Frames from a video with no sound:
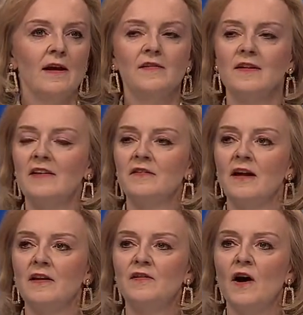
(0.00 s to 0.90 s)
It's less
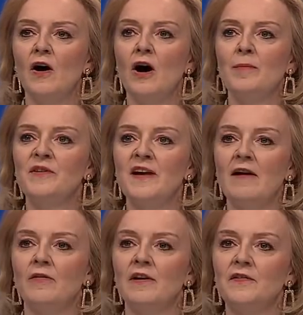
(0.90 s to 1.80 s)
likely to harbour
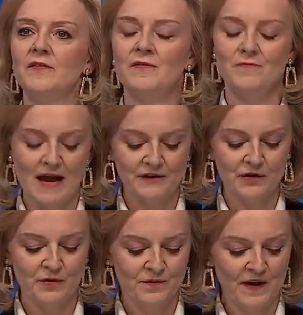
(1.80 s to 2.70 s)
terrorists and
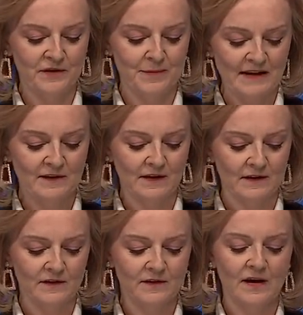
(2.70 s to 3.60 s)
radical
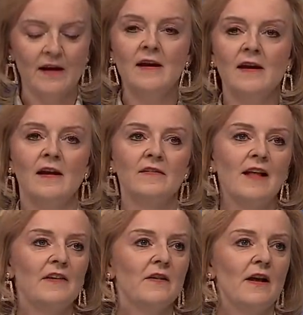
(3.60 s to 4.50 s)
fundamentalists. It's
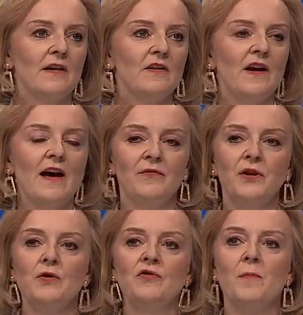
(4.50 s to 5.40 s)
less likely to have
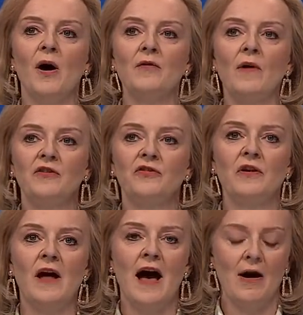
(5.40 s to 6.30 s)
huge
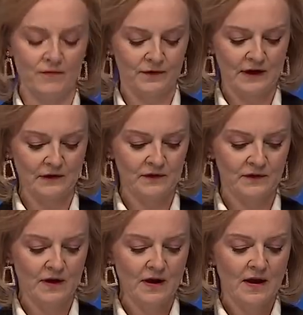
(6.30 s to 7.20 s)
migration outflows,
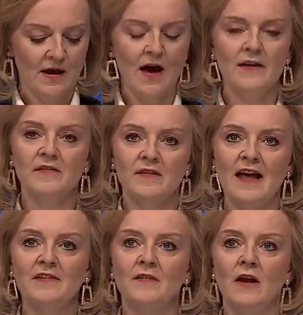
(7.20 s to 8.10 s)
and it's
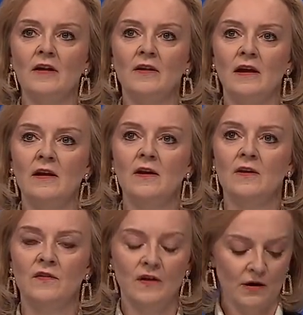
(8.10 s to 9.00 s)
less likely
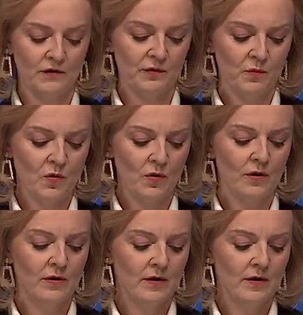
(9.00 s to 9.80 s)
to go to war.